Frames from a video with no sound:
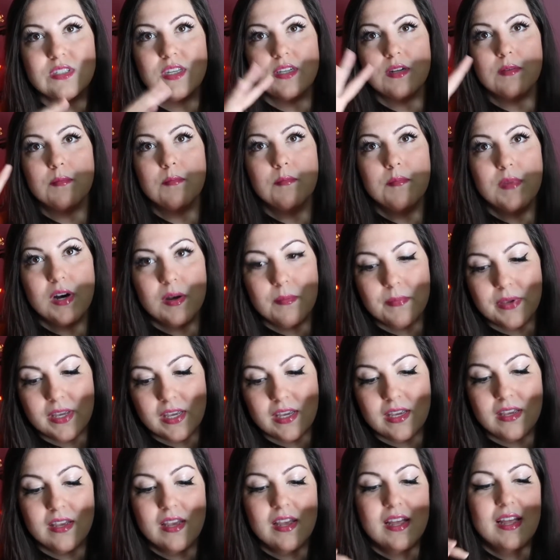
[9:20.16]
and a
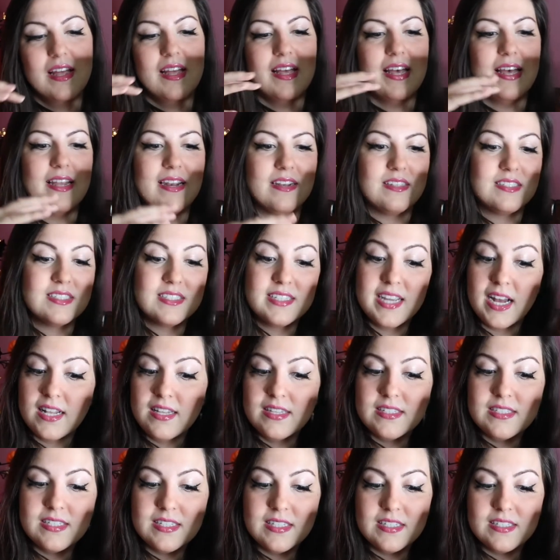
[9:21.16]
mummy and
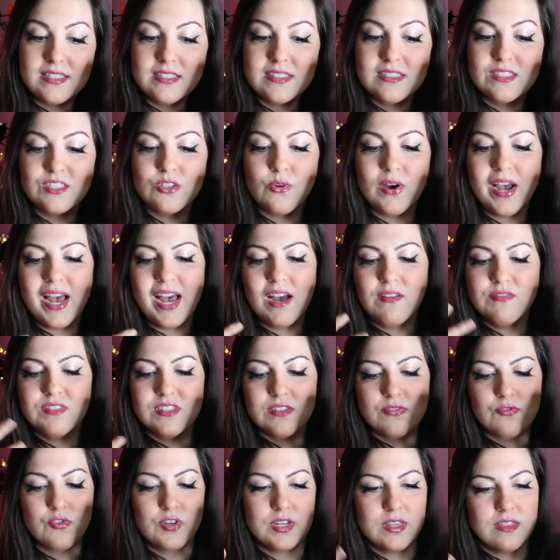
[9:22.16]
skeletons, so I have
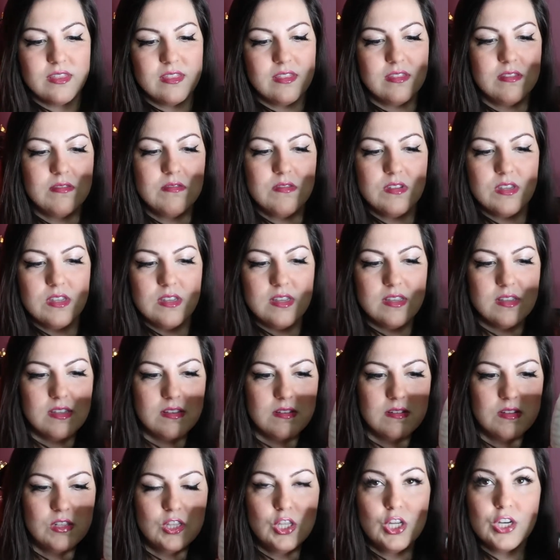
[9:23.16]
different
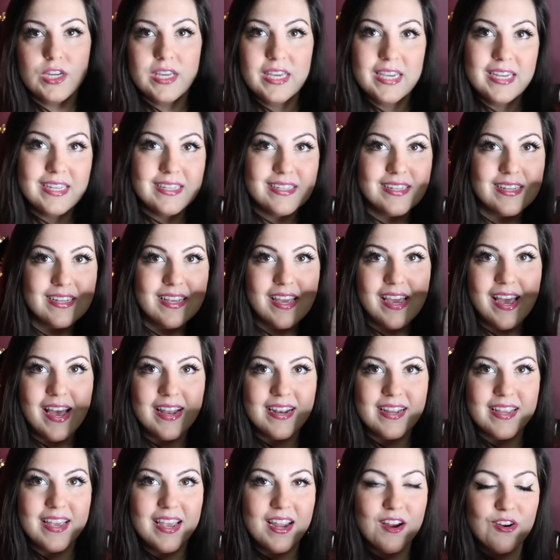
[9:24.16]
looking
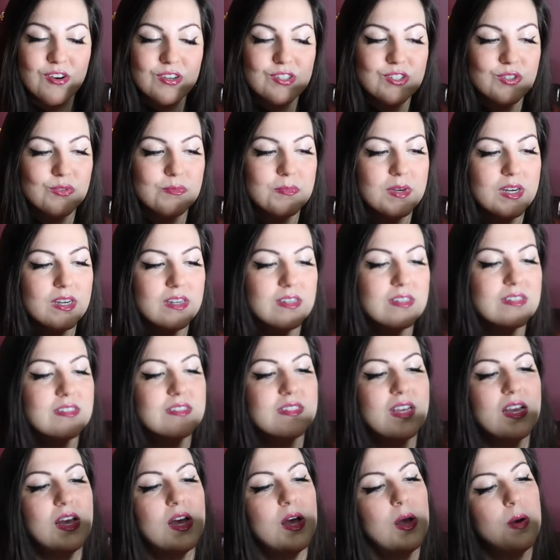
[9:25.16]
kind of character mugs,
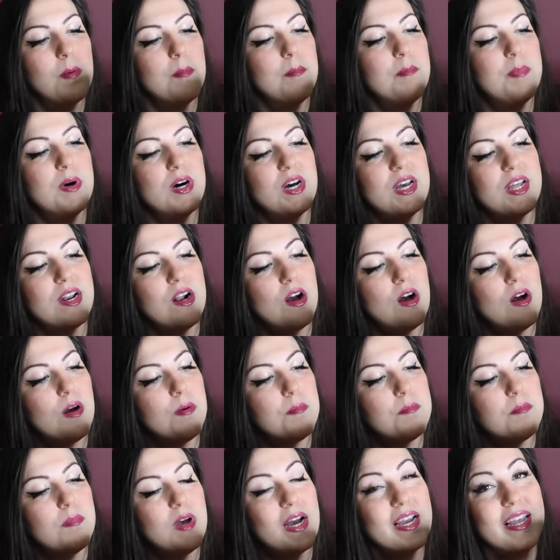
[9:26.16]
but
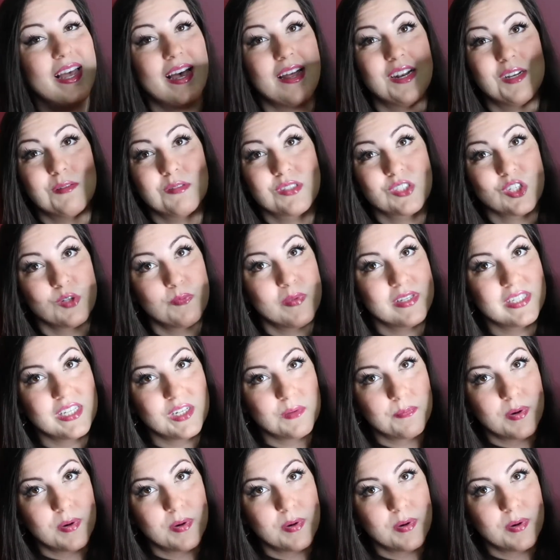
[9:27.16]
again, still missing a